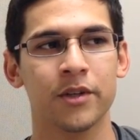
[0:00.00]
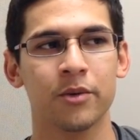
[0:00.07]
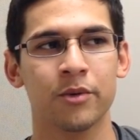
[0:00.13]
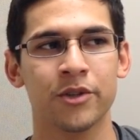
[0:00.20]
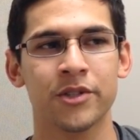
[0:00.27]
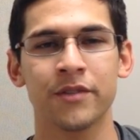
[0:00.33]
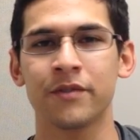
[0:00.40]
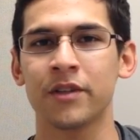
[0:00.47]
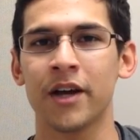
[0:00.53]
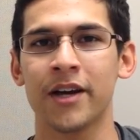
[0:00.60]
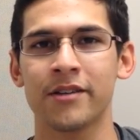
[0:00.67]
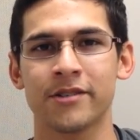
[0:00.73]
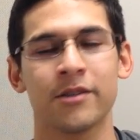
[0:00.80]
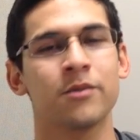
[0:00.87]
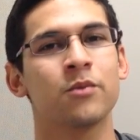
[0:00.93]
We're
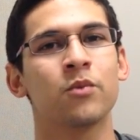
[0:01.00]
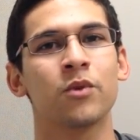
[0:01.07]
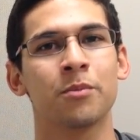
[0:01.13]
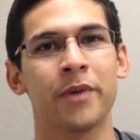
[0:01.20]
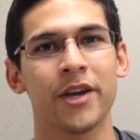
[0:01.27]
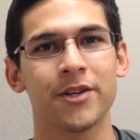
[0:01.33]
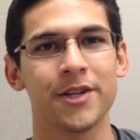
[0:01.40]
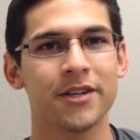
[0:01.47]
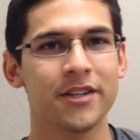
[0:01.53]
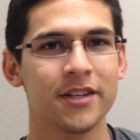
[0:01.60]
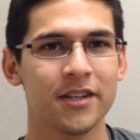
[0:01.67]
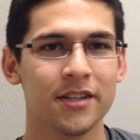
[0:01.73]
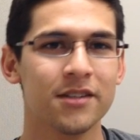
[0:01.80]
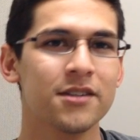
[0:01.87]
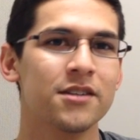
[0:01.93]
civilized and we're patient.
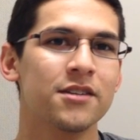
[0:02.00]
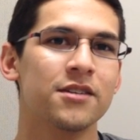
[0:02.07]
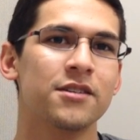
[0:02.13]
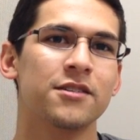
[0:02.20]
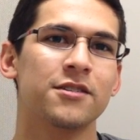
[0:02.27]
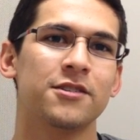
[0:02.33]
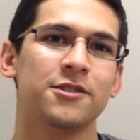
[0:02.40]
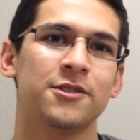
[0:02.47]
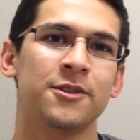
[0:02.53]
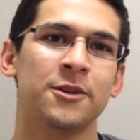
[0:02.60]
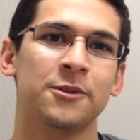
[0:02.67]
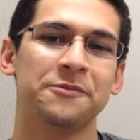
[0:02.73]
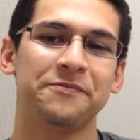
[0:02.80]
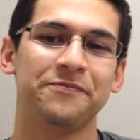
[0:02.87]
So